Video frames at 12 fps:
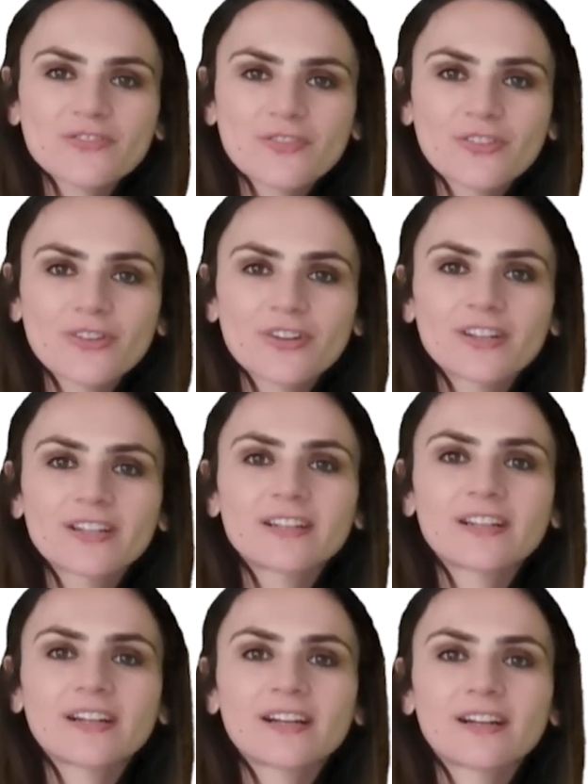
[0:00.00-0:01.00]
for
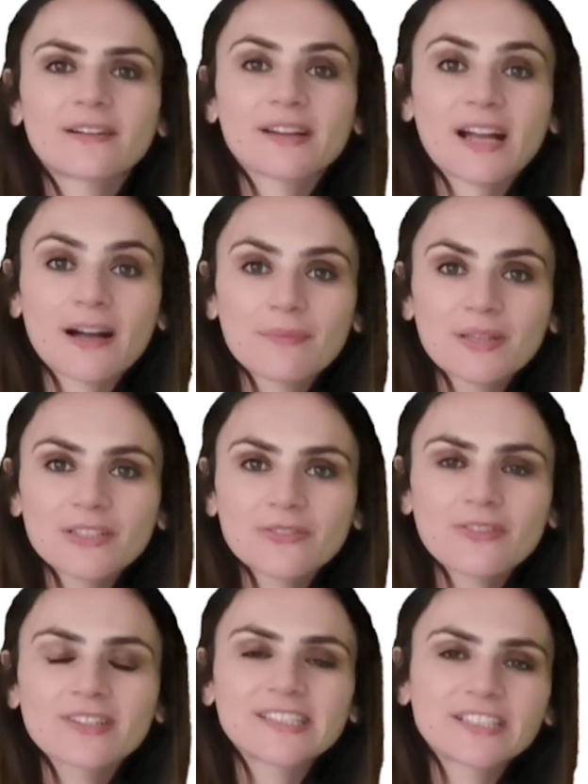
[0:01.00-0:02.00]
coming to the
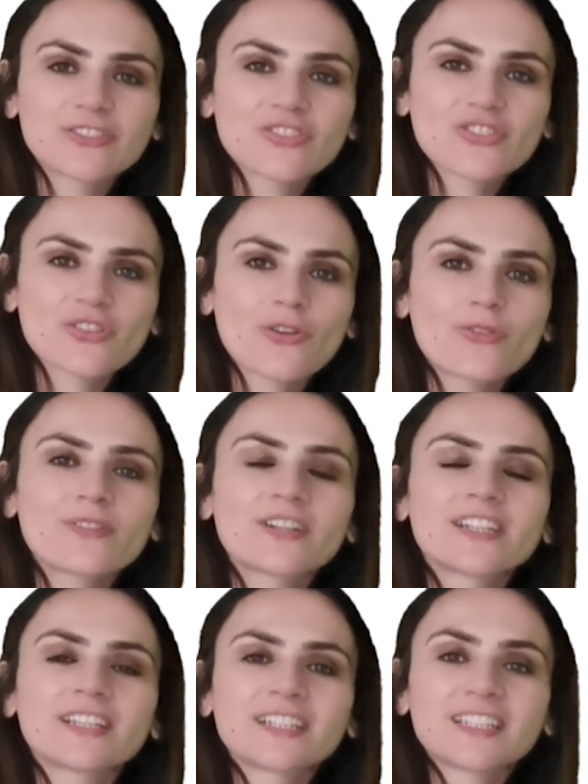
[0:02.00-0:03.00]
Leaders Show.
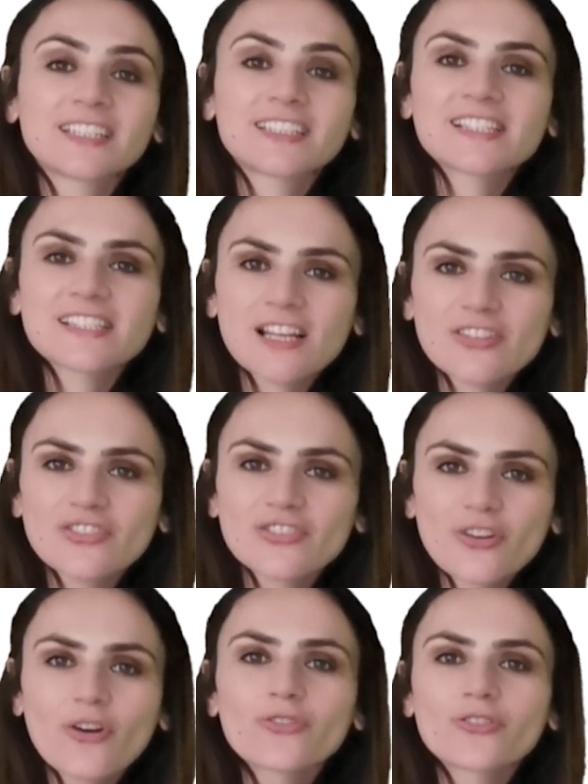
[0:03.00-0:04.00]
It is such an
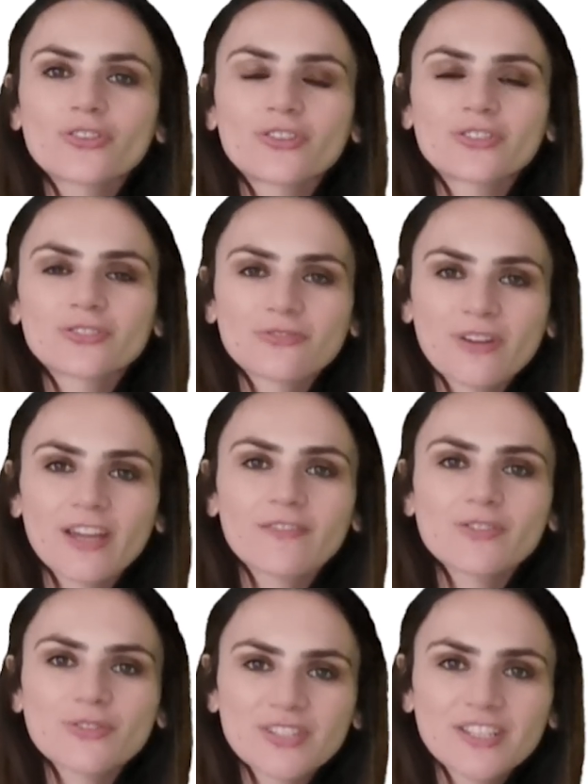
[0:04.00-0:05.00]
honor to have
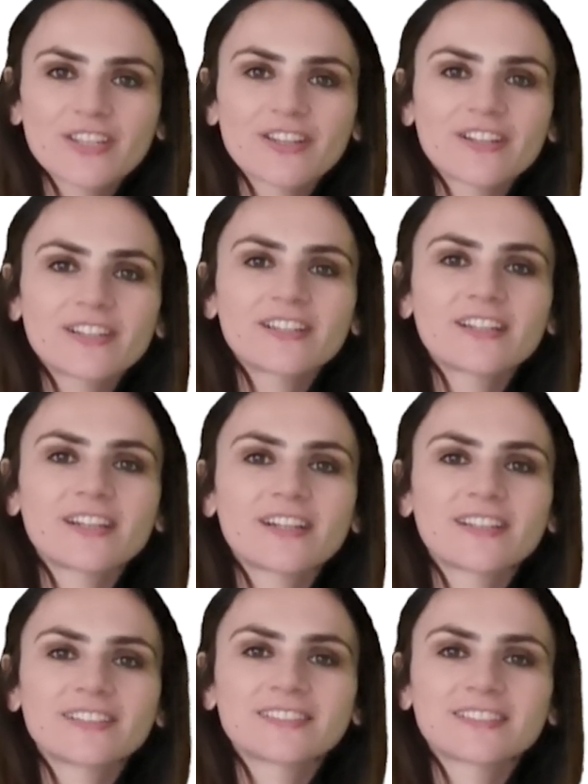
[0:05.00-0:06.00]
you here,
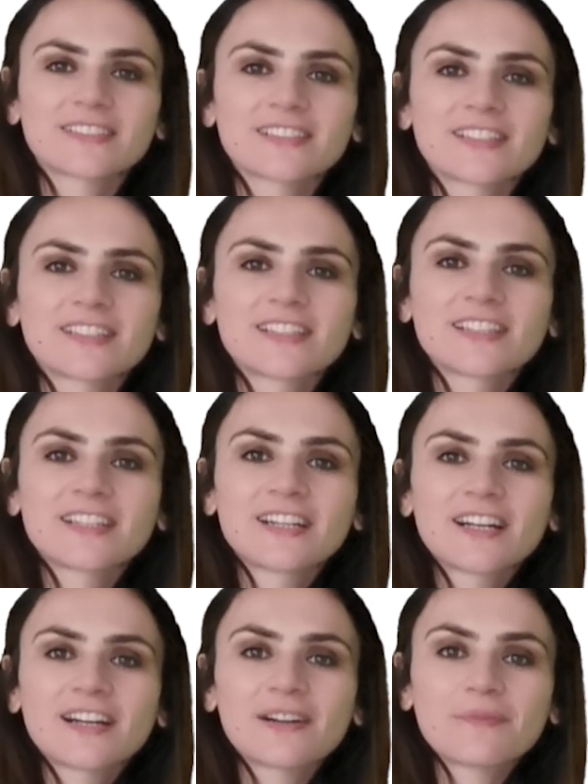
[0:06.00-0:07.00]
and
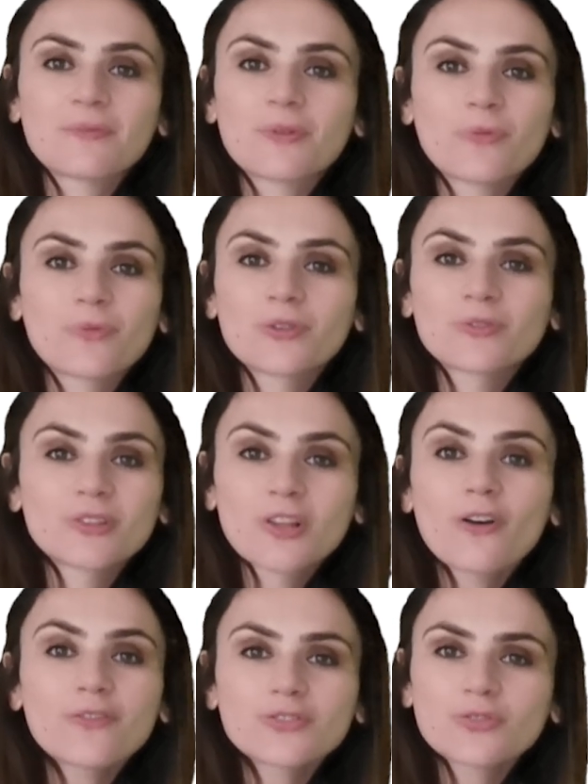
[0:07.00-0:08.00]
we would
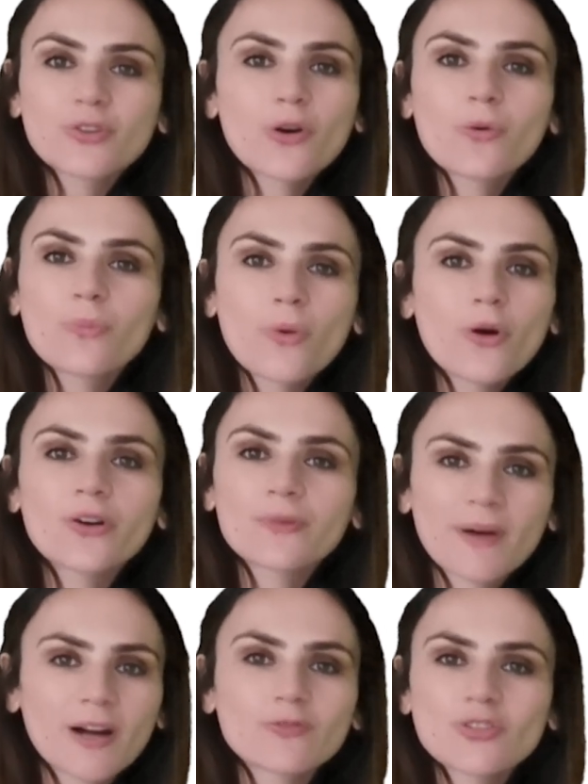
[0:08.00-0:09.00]
love to know more
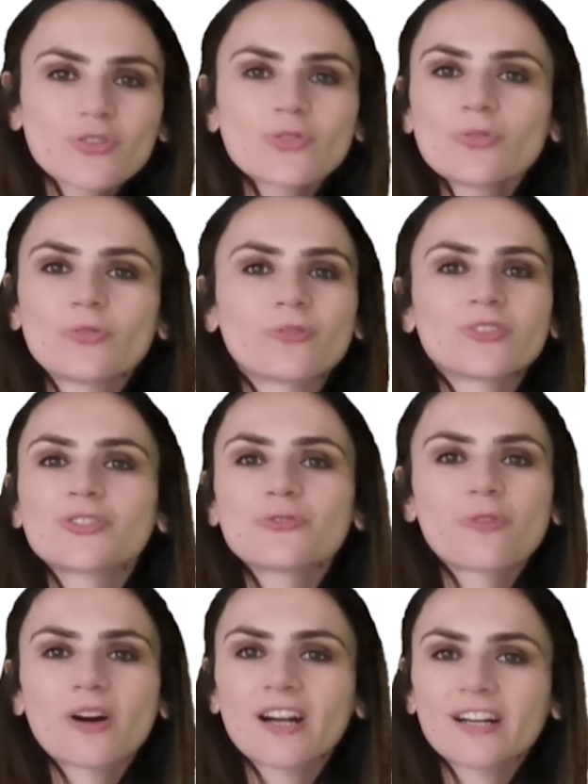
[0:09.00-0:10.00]
about you. You
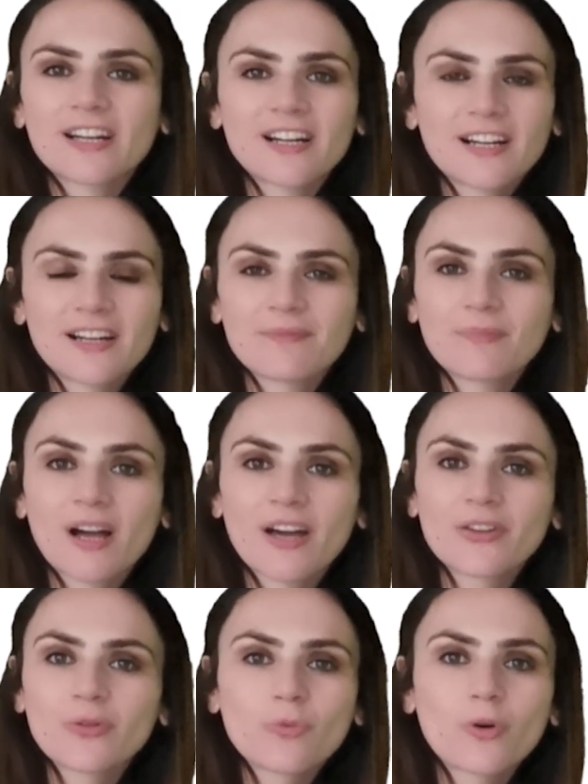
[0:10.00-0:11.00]
are an
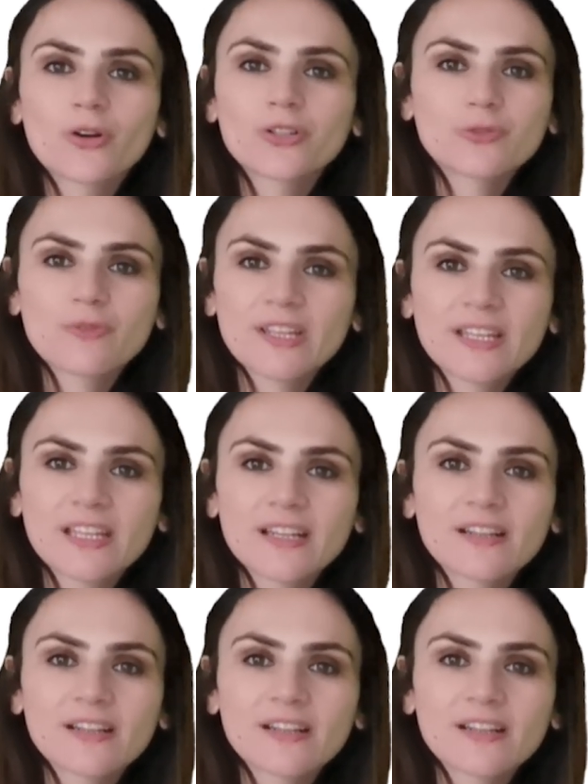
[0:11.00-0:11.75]
award-winning